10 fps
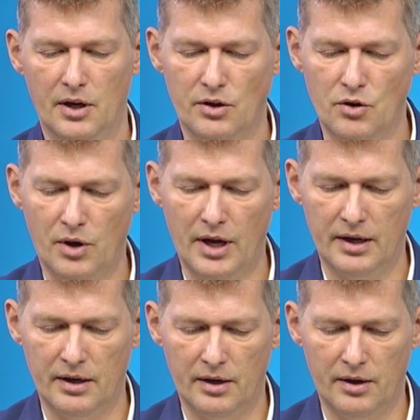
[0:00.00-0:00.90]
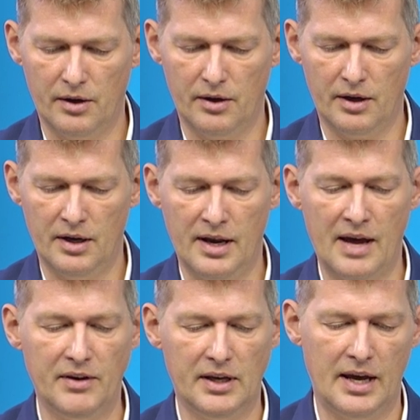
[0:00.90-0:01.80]
You can
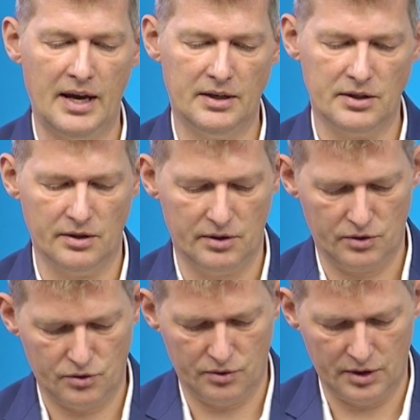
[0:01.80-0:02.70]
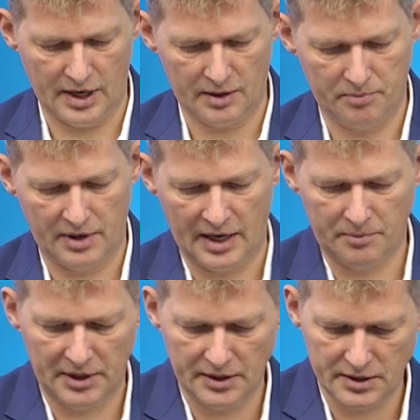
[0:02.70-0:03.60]
navigate to the
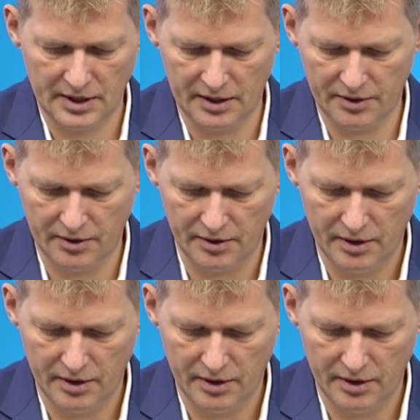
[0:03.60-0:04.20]
admin center